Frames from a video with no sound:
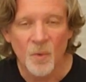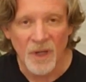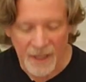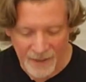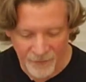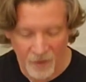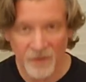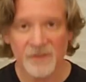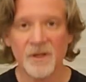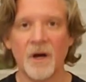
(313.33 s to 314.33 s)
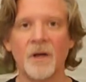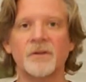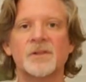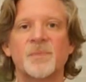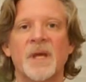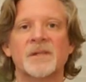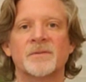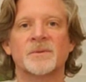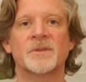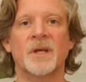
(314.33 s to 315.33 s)
When I have all this other space
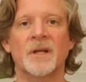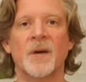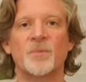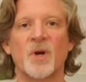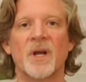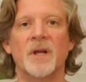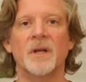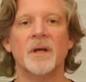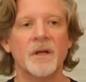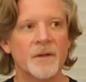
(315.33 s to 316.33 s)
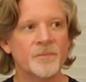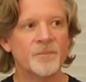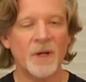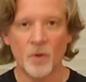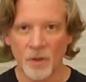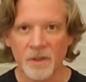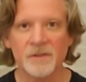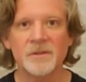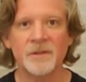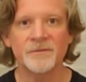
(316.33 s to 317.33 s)
from standing upright, my
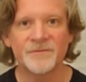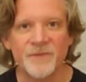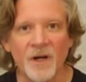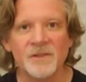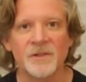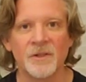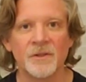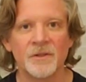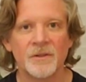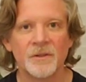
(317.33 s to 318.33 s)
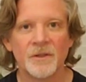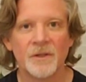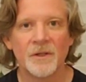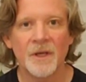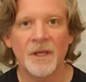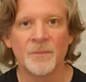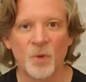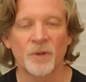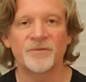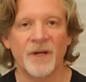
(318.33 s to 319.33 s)
organs can function in a
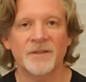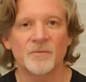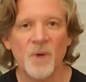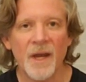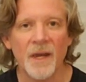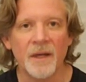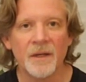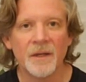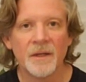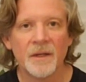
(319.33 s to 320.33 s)
more effective way.